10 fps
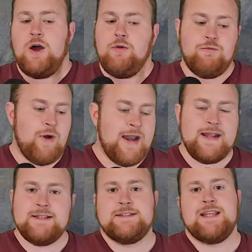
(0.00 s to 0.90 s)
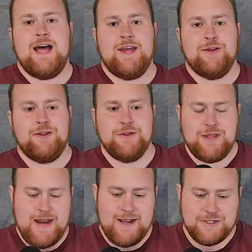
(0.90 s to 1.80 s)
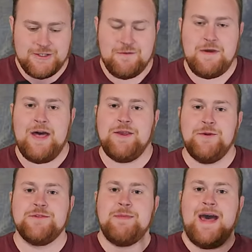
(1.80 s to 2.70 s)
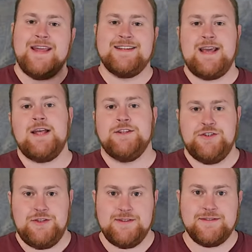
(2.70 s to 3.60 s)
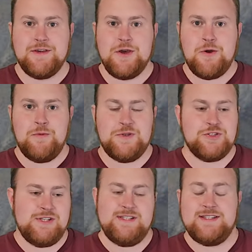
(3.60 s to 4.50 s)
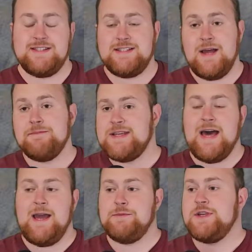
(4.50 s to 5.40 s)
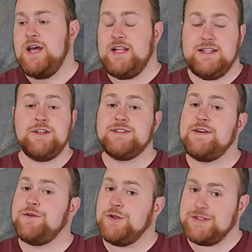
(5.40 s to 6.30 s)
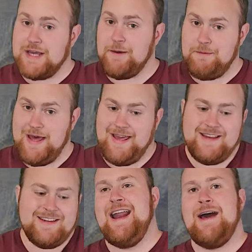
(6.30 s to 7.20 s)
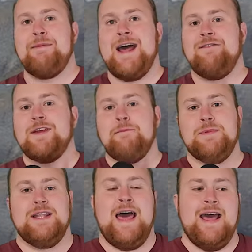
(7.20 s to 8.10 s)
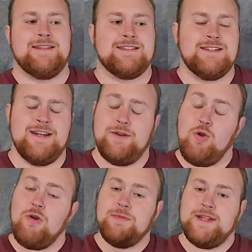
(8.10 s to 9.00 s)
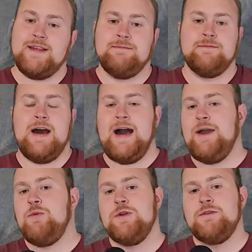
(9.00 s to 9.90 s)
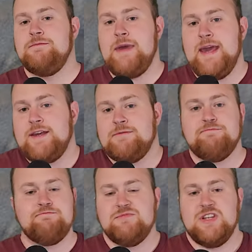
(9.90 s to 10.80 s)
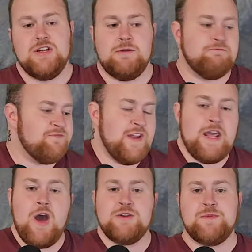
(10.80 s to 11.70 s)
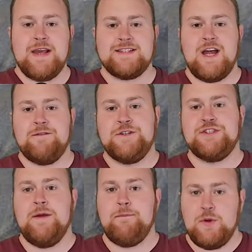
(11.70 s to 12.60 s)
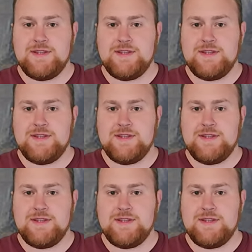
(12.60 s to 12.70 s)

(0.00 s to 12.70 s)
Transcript: A writing style that actually values my intelligence, which is sometimes a little difficult to come by. And I've been having a blast. And normally, I wouldn't make, videos based off just a book